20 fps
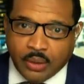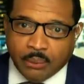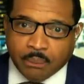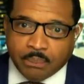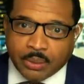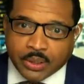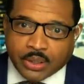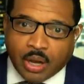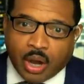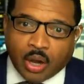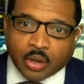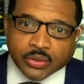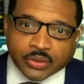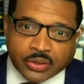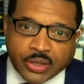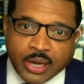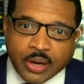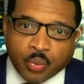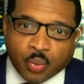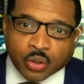because
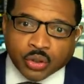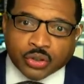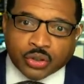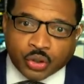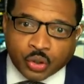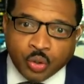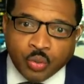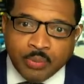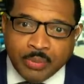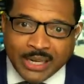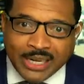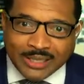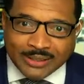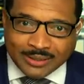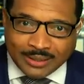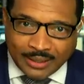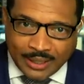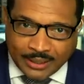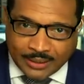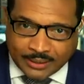they were two
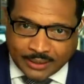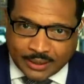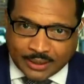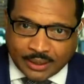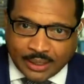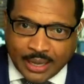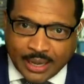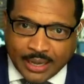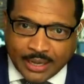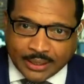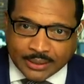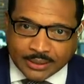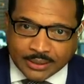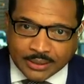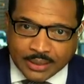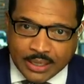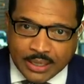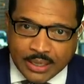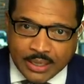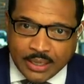minutes late to
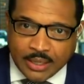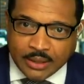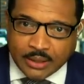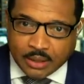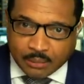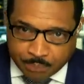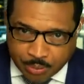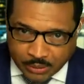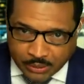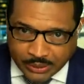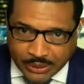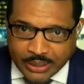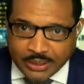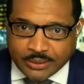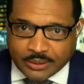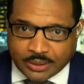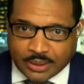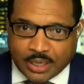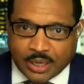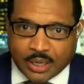class. The
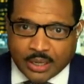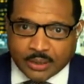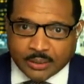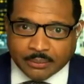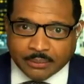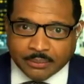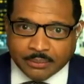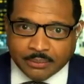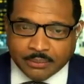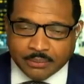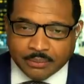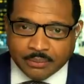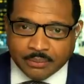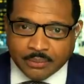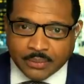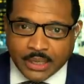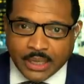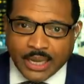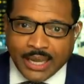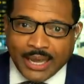police come
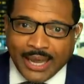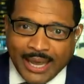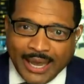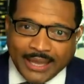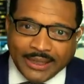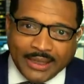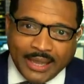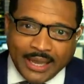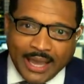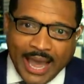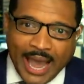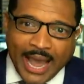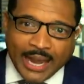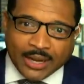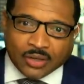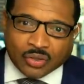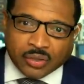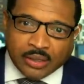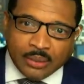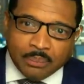and they
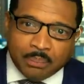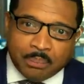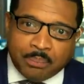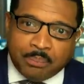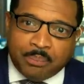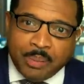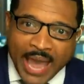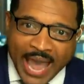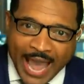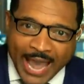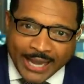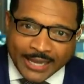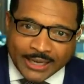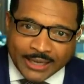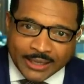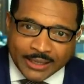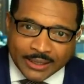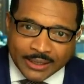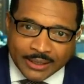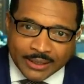actually back
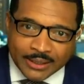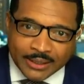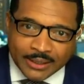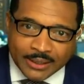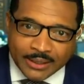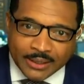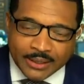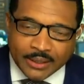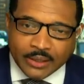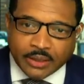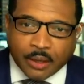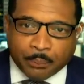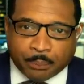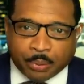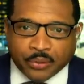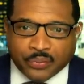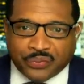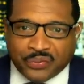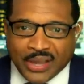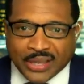the
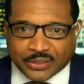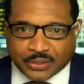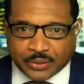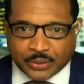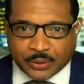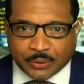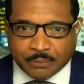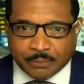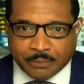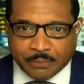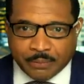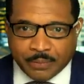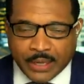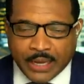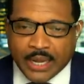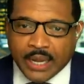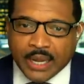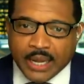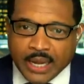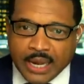professor,
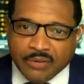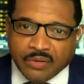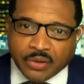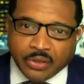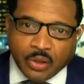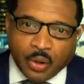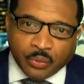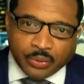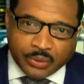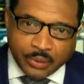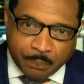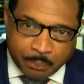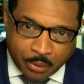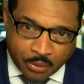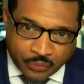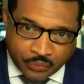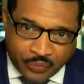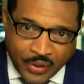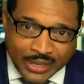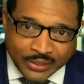even though the
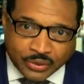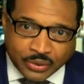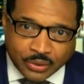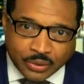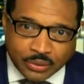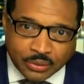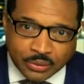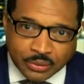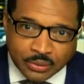professor